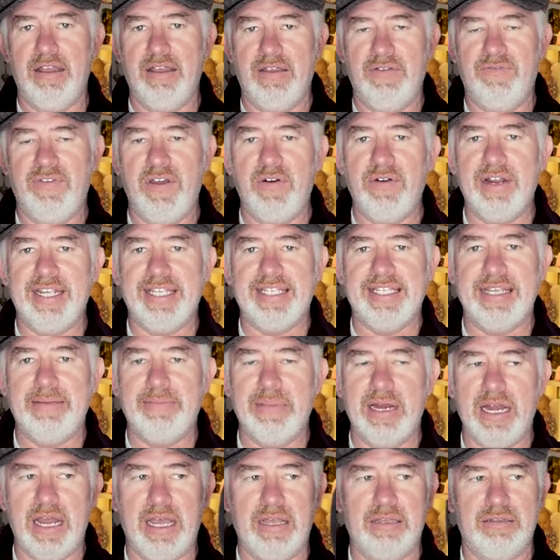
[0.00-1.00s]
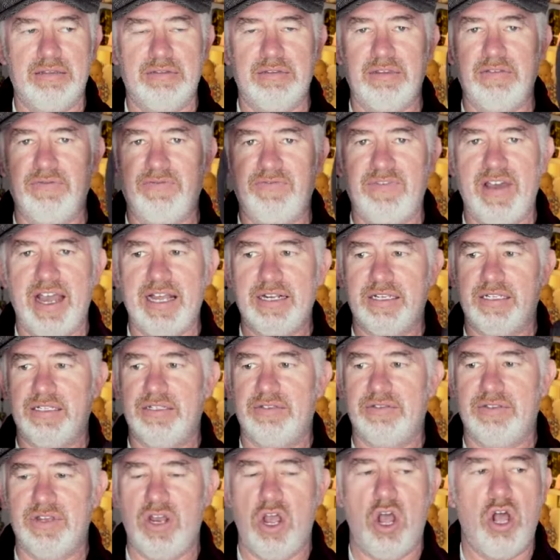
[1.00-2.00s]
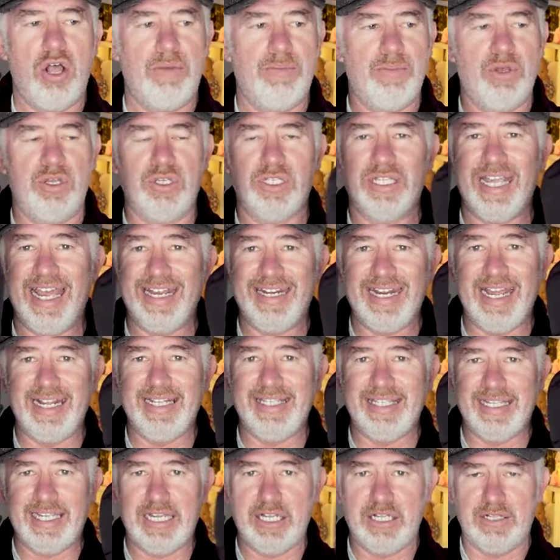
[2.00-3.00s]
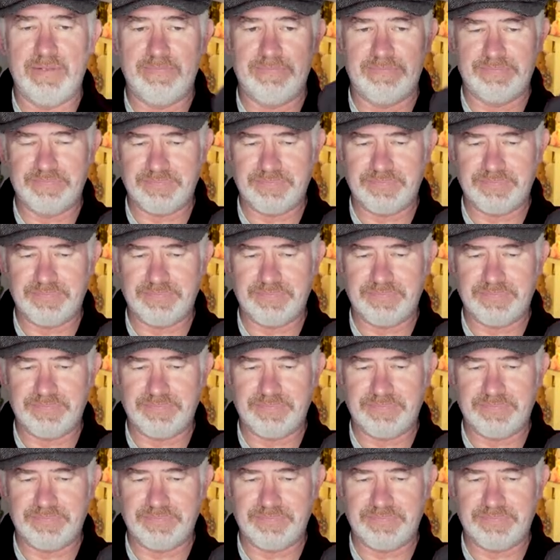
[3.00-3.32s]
are very similar. In fact, they're almost identical.